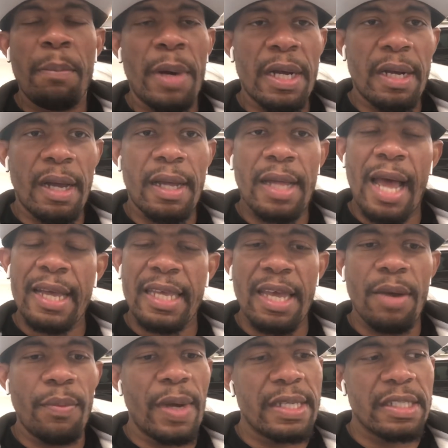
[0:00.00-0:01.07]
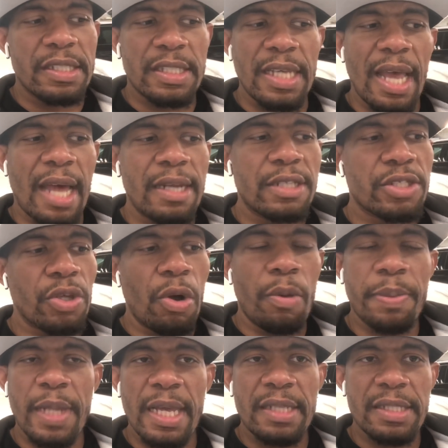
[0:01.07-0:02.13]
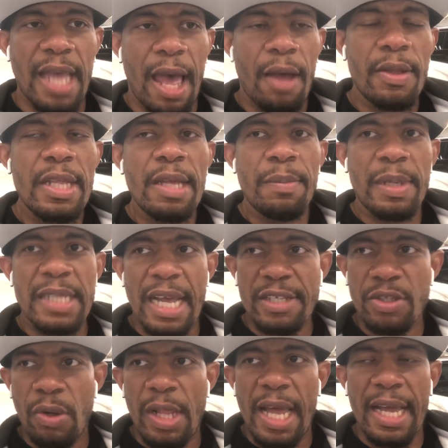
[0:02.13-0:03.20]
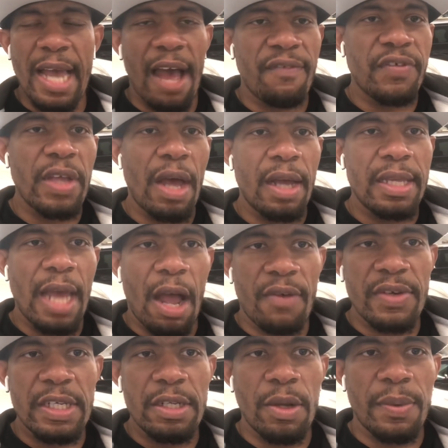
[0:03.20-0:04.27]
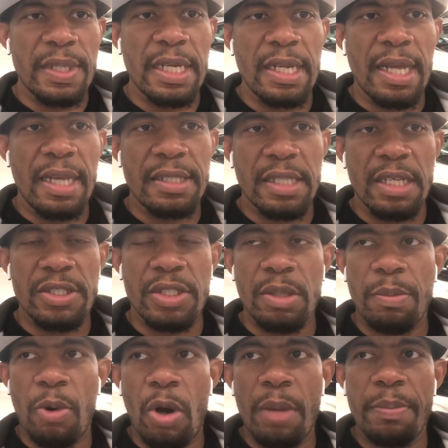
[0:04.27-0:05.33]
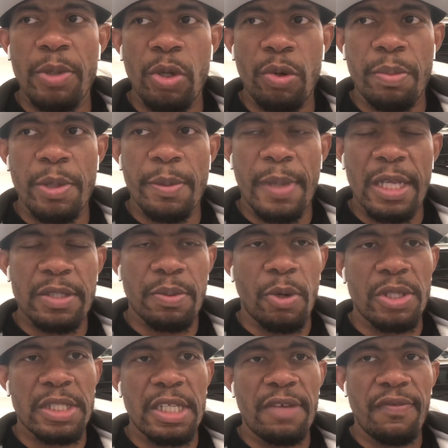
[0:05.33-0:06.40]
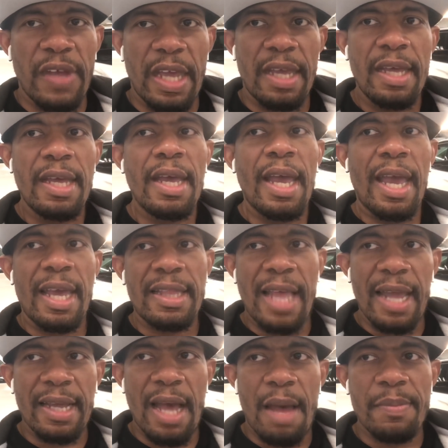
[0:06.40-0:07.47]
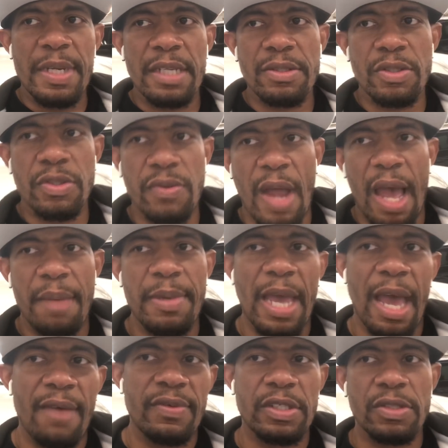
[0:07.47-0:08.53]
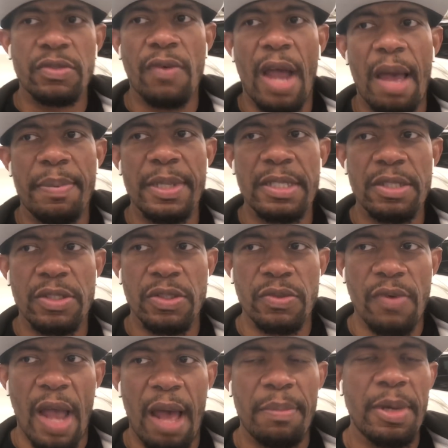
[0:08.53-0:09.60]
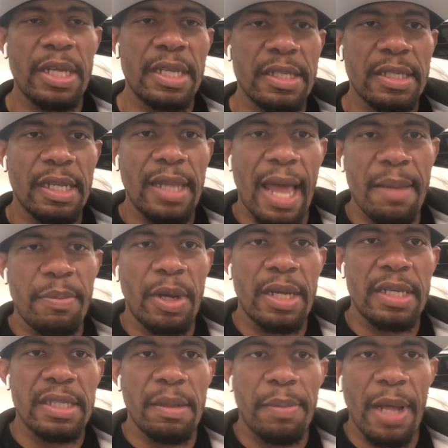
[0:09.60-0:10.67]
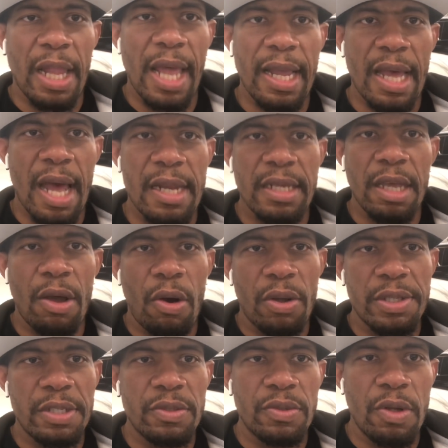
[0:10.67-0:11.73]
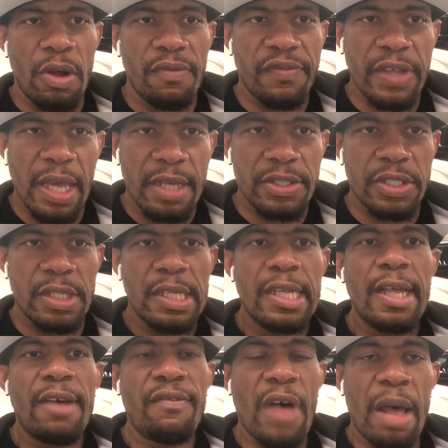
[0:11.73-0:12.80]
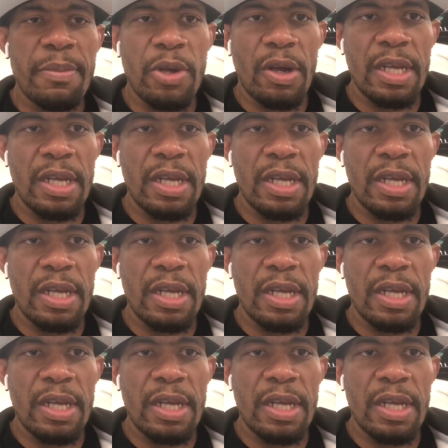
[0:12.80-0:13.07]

But I can't wait to see how this all plays out. But that's all I got for y'all. Y'all already know what it is. It's your boy Blue Blood Sports TV. Hey, like, comment, and subscribe. If you haven't subscribed, hit the subscribe button, hit the like button, hit the bell icon to get all the new notifications. Follow me